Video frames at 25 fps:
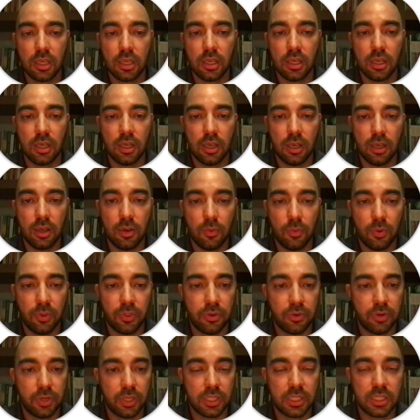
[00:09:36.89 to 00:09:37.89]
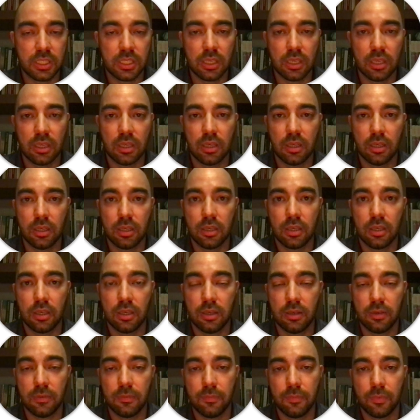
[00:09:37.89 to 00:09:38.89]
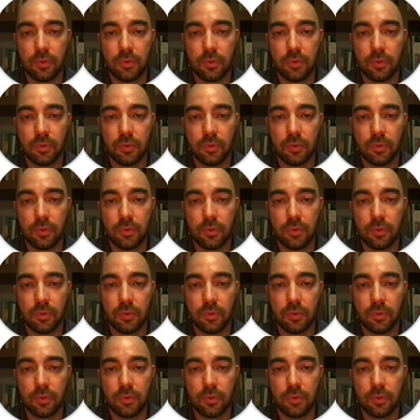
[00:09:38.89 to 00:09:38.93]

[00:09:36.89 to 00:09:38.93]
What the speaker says: whether it's a